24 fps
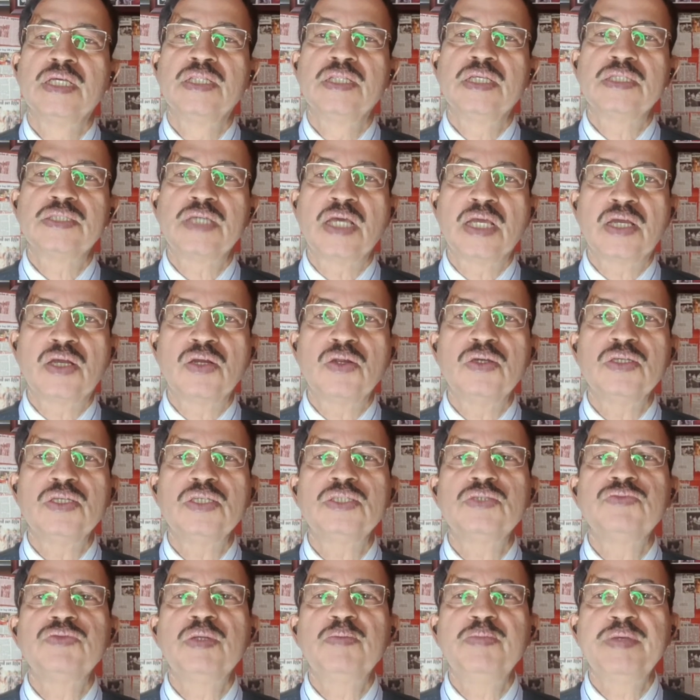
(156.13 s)
the
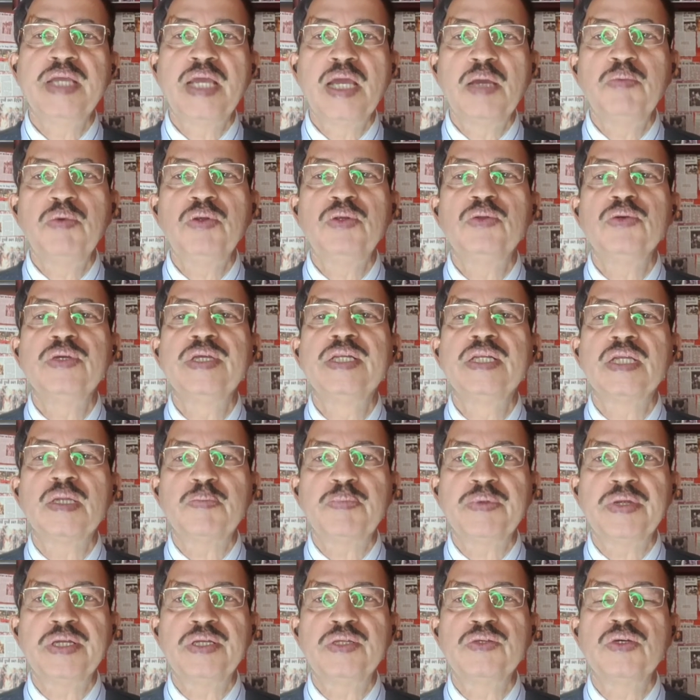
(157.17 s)
psychologist will be able to
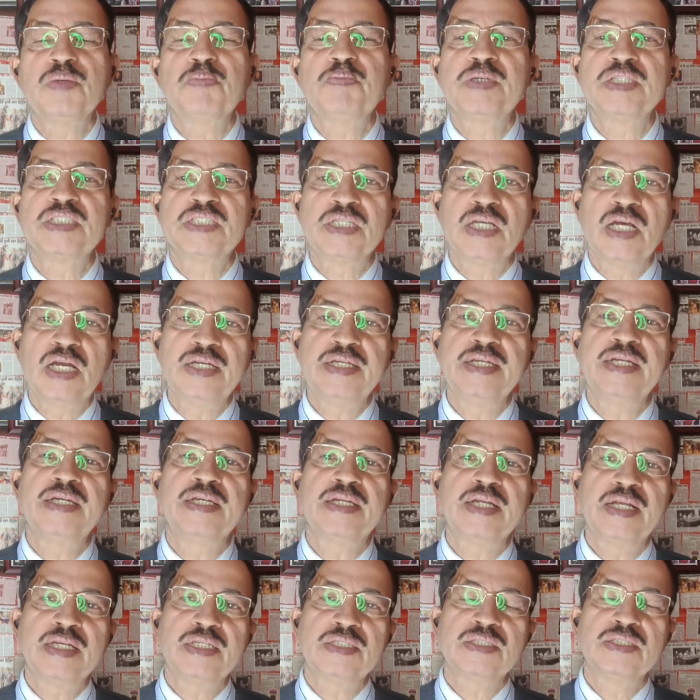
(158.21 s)
interpret your personality
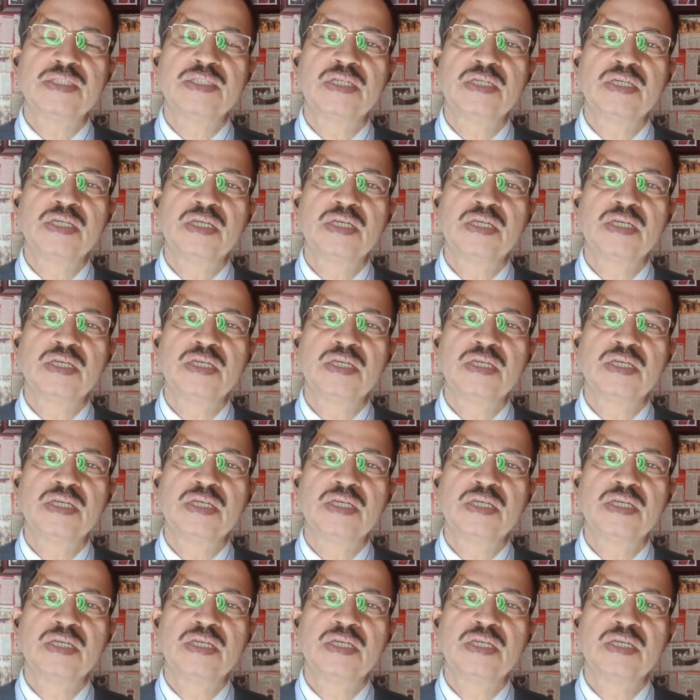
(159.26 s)
traits,